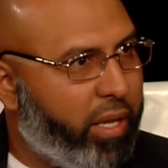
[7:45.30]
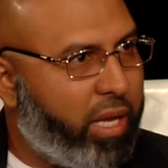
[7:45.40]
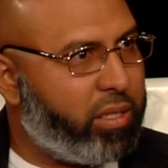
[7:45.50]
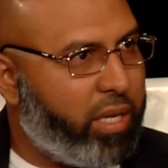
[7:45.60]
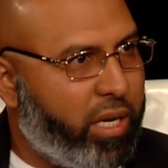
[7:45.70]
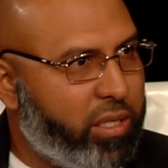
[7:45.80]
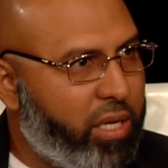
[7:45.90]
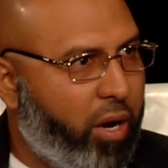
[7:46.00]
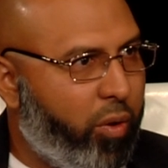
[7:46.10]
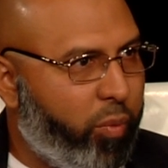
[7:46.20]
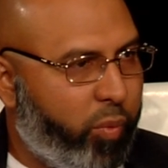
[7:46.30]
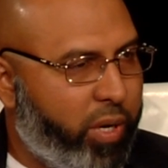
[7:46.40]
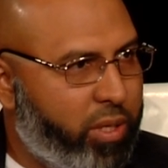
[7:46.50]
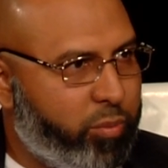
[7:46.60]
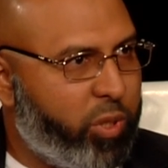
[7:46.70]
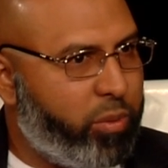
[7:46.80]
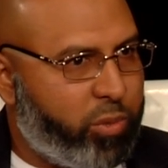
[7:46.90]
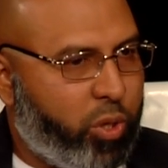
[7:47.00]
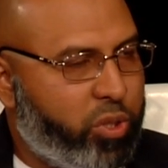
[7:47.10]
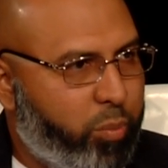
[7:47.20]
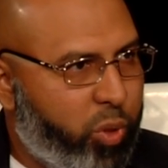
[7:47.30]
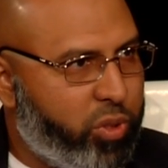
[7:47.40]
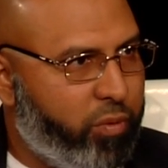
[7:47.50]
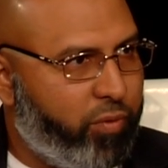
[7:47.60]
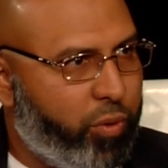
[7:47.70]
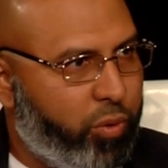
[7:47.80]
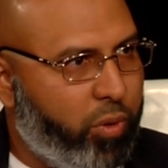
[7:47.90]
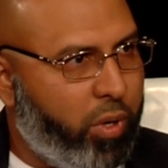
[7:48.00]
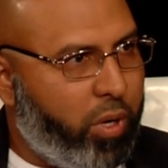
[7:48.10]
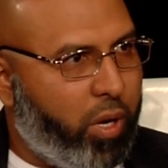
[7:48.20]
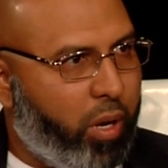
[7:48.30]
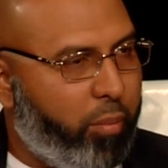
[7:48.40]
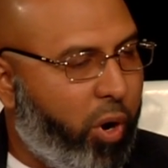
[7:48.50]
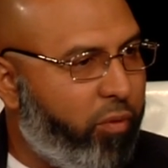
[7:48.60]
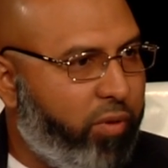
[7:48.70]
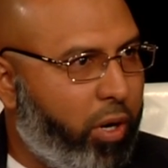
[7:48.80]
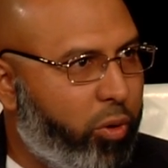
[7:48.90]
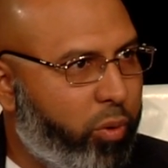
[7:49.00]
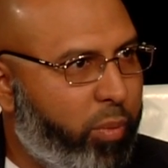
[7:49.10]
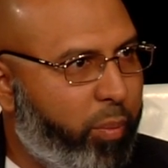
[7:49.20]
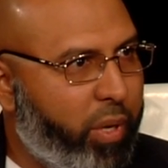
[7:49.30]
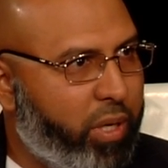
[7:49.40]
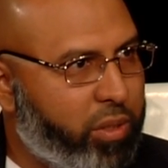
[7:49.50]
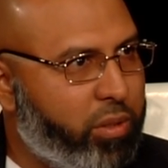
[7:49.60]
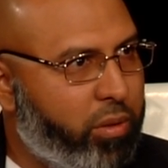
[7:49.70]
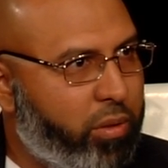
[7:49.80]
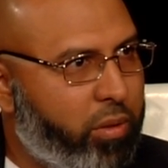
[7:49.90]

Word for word: And that is how we as Muslims are supposed to view our fellow human beings.